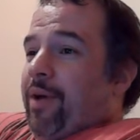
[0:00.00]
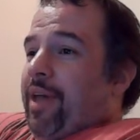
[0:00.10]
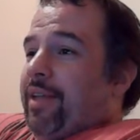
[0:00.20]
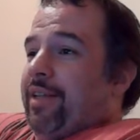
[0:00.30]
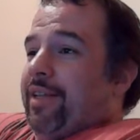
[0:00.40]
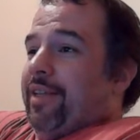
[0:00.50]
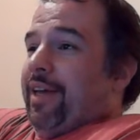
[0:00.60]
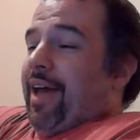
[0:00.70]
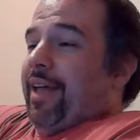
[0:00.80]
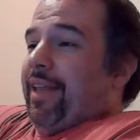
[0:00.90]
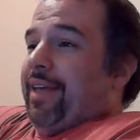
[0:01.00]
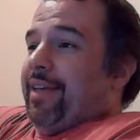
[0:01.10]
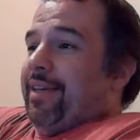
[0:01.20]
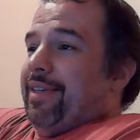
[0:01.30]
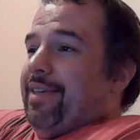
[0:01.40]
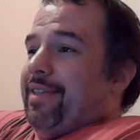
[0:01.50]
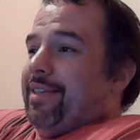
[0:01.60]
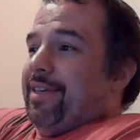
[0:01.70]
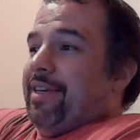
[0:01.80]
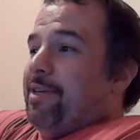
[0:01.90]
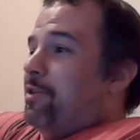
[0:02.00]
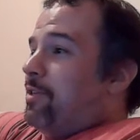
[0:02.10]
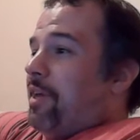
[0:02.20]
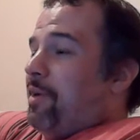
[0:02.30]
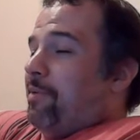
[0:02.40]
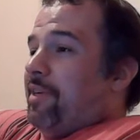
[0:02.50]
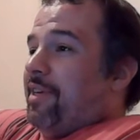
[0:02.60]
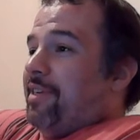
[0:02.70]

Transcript: and the guy he's just kind of like,